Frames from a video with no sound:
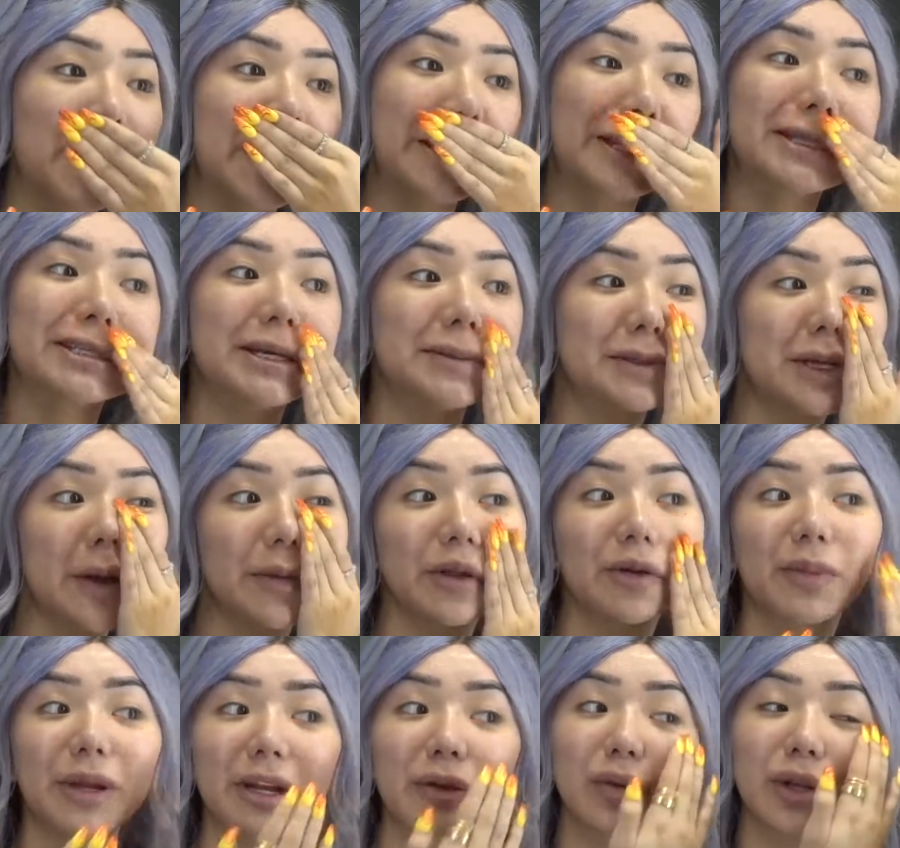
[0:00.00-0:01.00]
But at the same time,
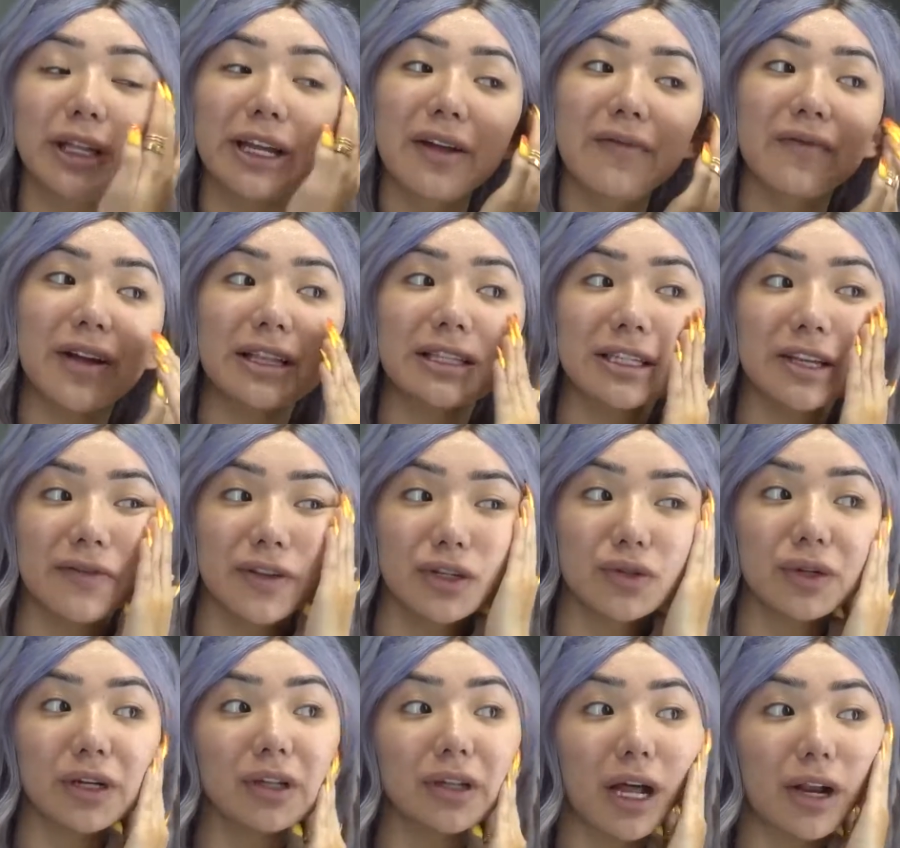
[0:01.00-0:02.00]
they're being really inventive and
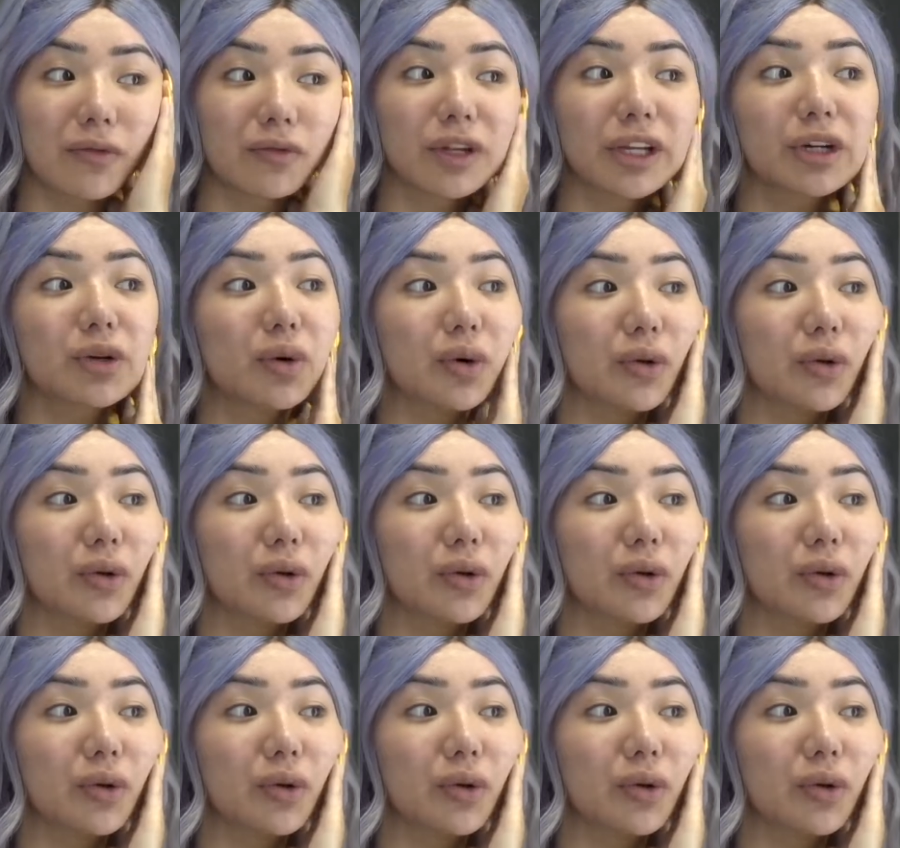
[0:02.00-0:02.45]
doing a lot of really